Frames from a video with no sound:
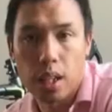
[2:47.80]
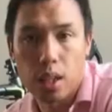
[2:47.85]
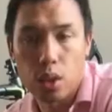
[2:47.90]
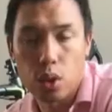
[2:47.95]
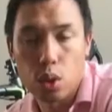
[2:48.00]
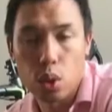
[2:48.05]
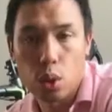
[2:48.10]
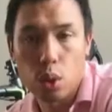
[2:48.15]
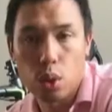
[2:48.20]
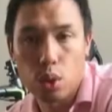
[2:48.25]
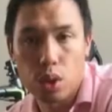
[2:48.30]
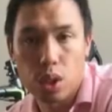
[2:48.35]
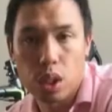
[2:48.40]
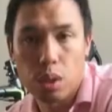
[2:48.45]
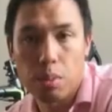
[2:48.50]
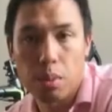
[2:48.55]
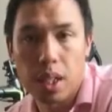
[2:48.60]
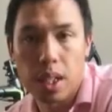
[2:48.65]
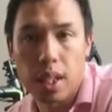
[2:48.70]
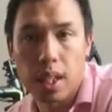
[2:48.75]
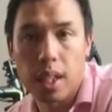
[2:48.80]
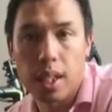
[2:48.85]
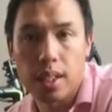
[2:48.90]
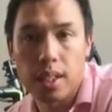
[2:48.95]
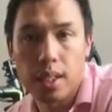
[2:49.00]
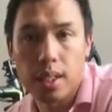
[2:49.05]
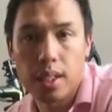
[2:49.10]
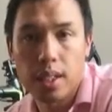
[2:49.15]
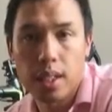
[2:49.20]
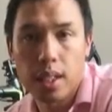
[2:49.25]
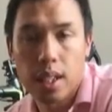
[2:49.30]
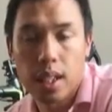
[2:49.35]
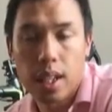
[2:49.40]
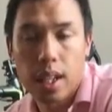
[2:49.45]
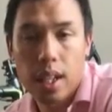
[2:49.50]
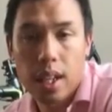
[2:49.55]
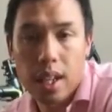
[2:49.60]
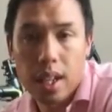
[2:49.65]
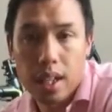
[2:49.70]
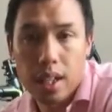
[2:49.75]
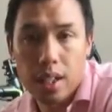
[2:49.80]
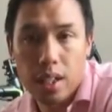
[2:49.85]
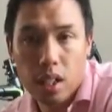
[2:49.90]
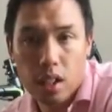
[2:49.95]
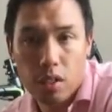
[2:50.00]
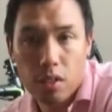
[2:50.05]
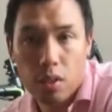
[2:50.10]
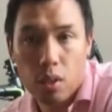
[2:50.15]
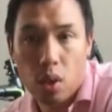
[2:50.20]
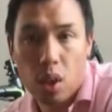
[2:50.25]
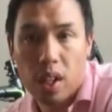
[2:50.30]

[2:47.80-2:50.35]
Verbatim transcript: uh, Joule GPS. And therefore,